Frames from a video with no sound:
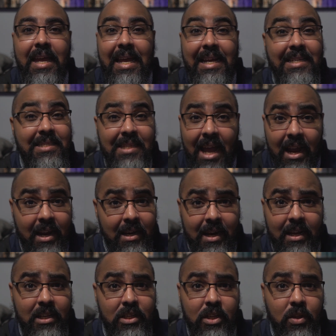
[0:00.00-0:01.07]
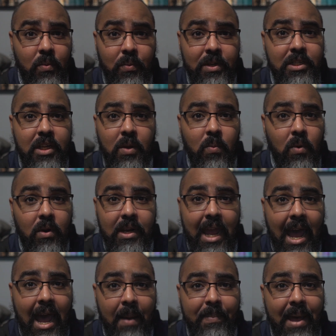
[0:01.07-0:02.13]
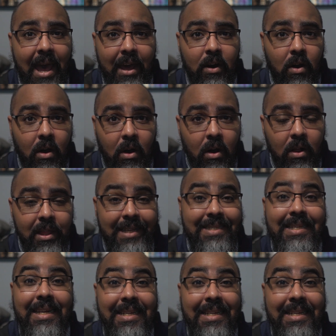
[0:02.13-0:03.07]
is not connected to the Wizarding World app at all. It's in a